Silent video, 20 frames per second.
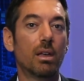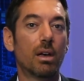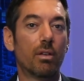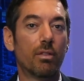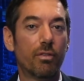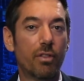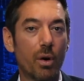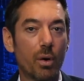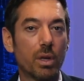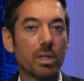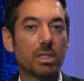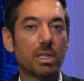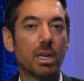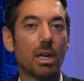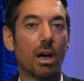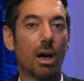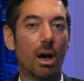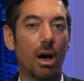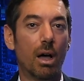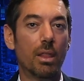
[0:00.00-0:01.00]
focusing
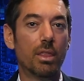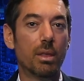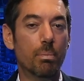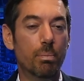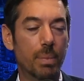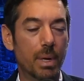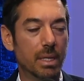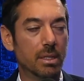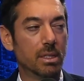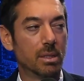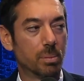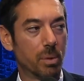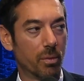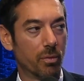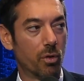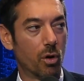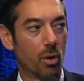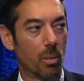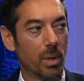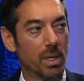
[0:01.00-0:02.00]
on the business
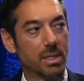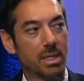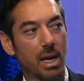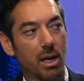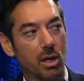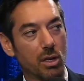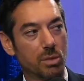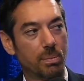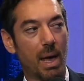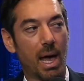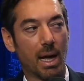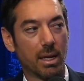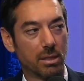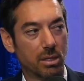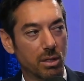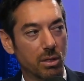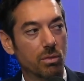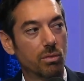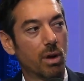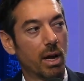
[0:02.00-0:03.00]
performance. That goes back
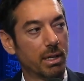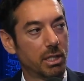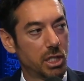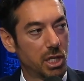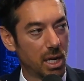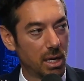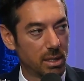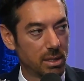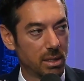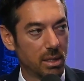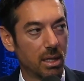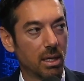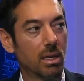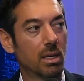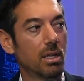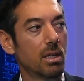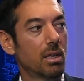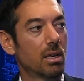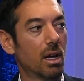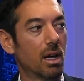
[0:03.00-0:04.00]
to right chasing
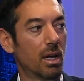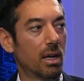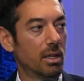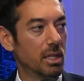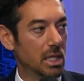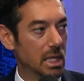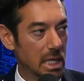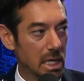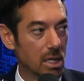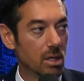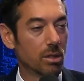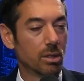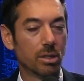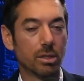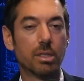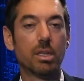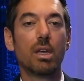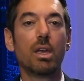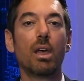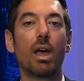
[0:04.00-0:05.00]
uh,
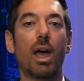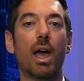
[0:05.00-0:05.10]
yield, mm-hmm.